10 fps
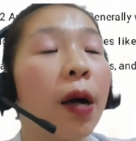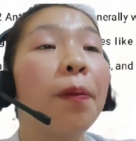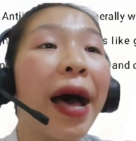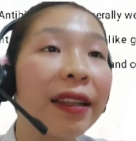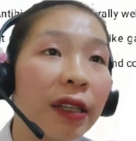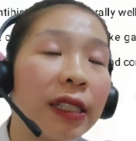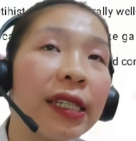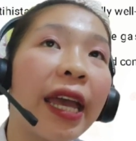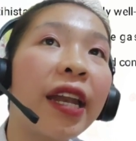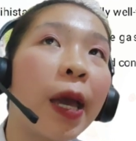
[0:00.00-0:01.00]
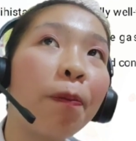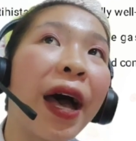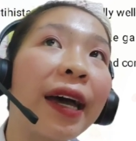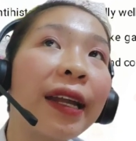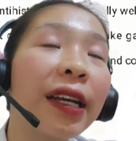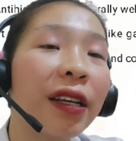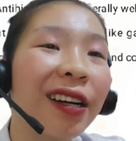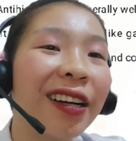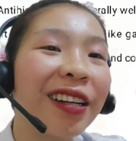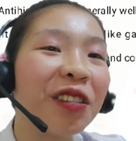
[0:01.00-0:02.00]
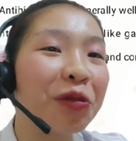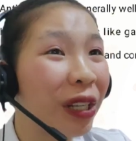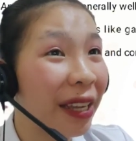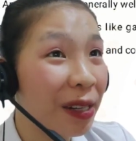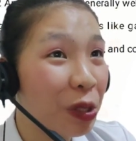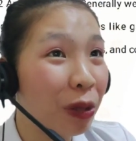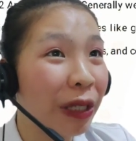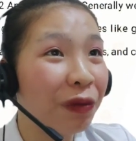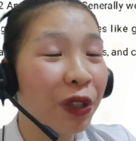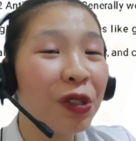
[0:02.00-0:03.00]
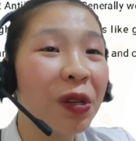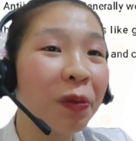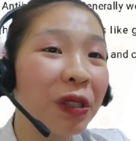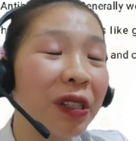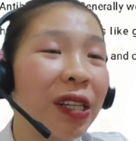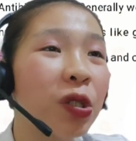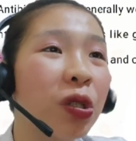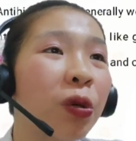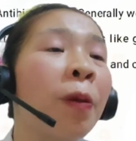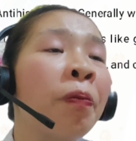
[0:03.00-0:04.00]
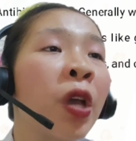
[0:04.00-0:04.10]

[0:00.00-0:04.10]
balance, and hepatic related to liver's ability to